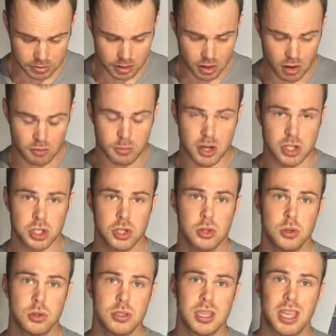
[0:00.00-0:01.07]
take off my
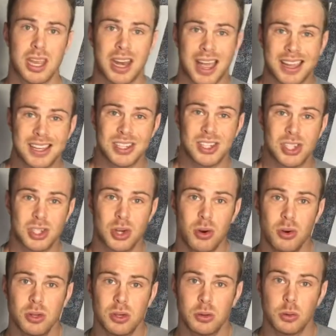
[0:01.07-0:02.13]
shoes and I can
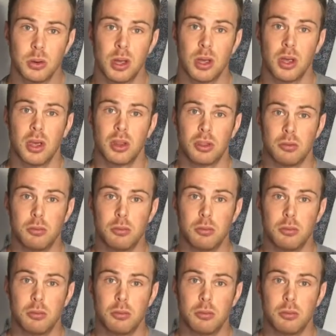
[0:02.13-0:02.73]
show you the